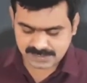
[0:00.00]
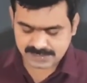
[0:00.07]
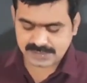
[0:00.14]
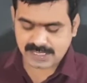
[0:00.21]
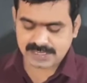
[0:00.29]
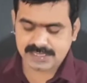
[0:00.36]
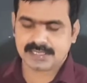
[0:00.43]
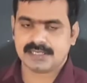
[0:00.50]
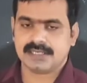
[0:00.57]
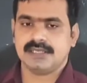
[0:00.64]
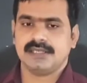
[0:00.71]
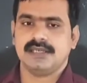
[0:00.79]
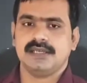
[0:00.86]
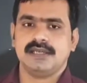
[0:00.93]
other
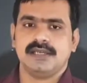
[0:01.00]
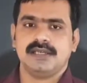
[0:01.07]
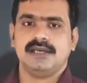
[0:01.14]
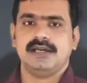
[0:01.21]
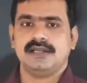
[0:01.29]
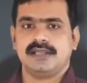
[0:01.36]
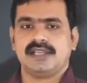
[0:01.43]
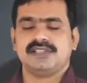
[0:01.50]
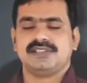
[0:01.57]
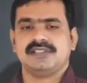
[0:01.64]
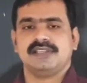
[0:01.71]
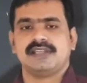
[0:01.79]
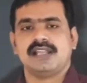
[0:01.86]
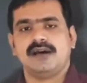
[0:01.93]

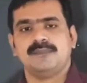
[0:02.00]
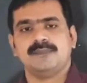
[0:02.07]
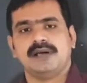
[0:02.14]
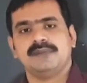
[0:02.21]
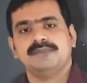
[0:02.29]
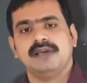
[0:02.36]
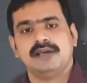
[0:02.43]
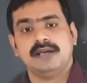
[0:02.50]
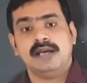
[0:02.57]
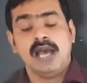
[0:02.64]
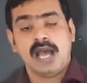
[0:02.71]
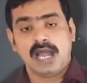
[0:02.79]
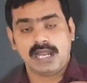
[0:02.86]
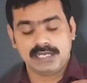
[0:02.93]
recreation club,
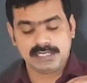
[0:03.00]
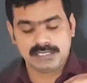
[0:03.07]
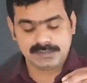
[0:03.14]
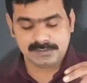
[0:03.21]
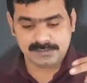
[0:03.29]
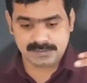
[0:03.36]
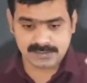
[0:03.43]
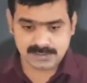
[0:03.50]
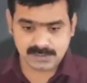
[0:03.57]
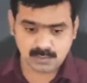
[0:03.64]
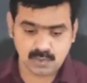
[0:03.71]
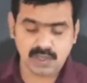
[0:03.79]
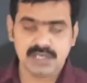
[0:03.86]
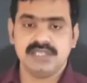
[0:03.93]
and
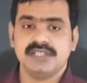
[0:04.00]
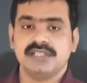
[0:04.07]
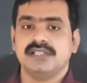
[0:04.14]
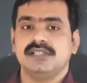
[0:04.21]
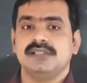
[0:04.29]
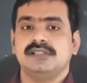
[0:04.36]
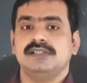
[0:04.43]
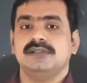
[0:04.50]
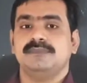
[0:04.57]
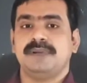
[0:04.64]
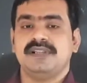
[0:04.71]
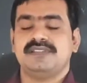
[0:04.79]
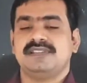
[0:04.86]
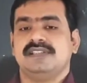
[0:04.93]
old
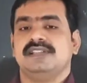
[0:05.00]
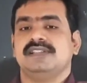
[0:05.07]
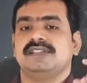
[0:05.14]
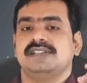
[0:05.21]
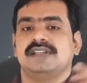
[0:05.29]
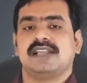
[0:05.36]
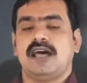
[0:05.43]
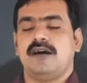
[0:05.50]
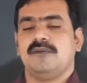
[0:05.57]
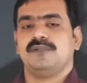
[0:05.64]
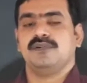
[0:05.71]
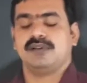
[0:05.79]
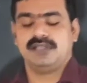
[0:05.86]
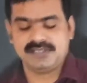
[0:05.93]
pensioners club.
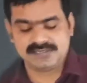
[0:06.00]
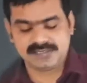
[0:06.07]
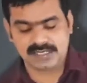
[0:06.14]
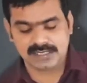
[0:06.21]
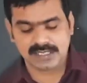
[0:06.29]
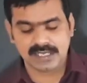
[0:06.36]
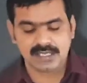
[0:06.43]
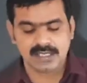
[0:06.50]
Okay, these are the